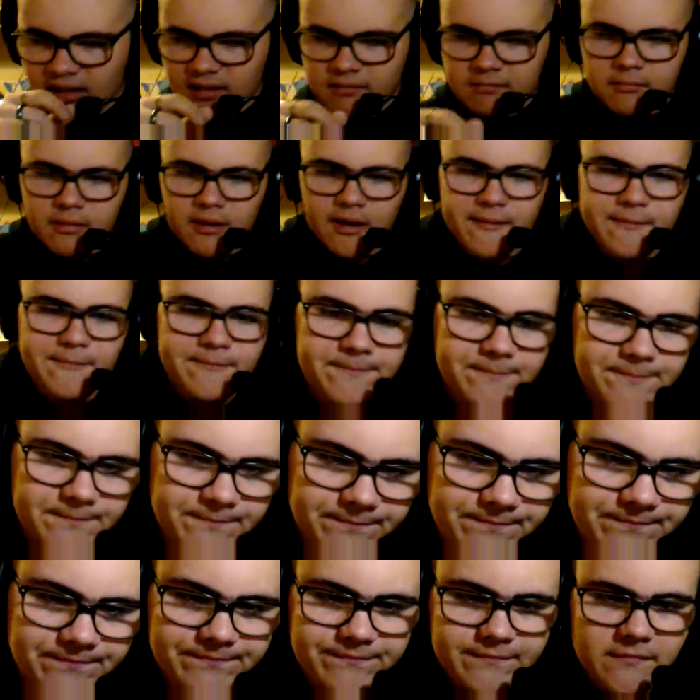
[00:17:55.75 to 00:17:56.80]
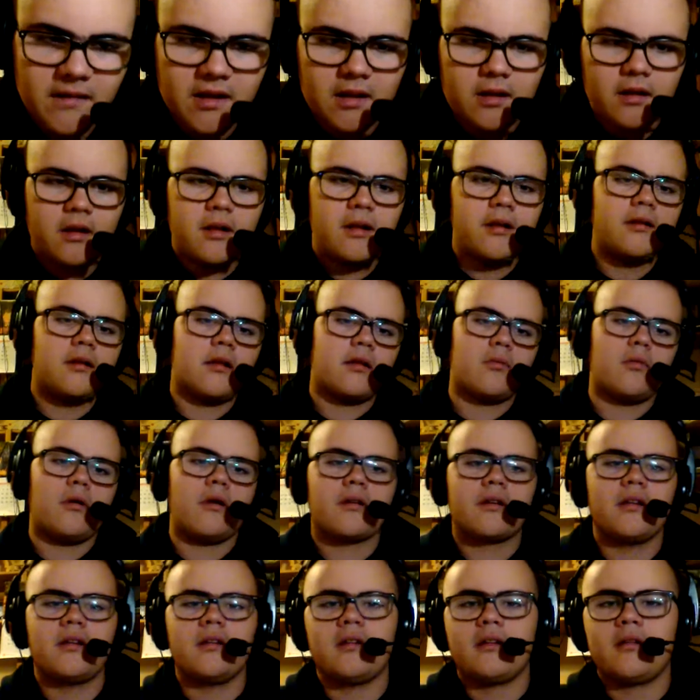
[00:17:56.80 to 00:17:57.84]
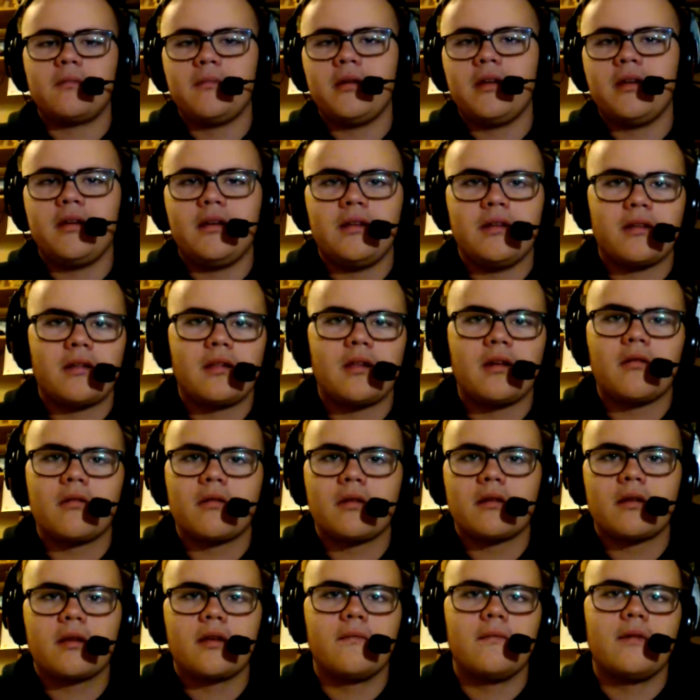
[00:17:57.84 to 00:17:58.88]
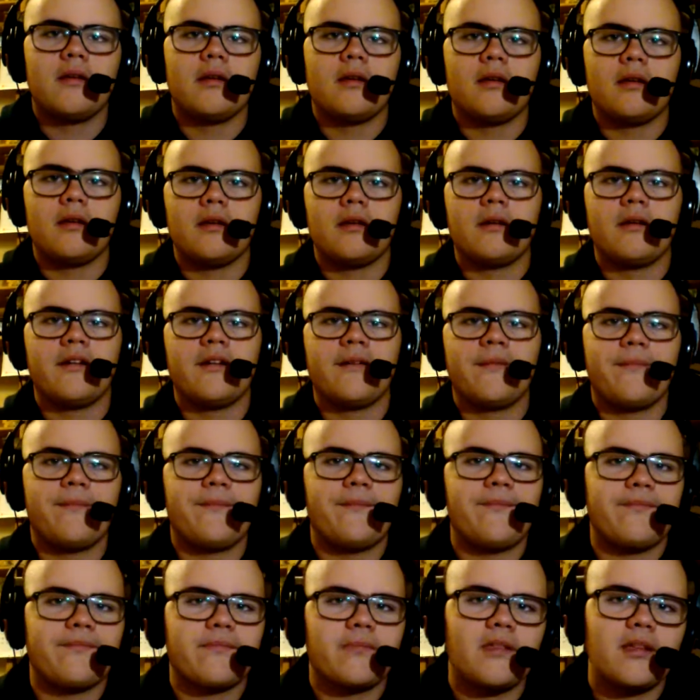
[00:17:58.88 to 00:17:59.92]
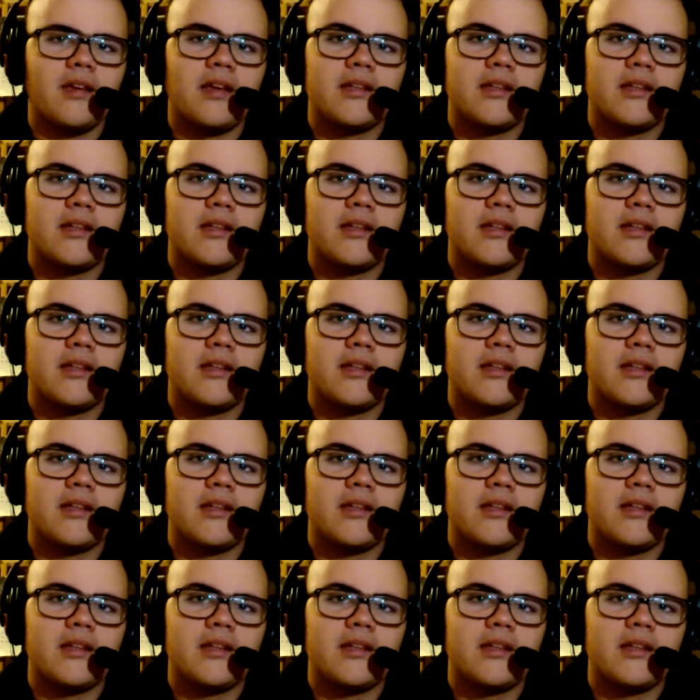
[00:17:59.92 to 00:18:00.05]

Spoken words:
But she just walked in on me in this house to give me a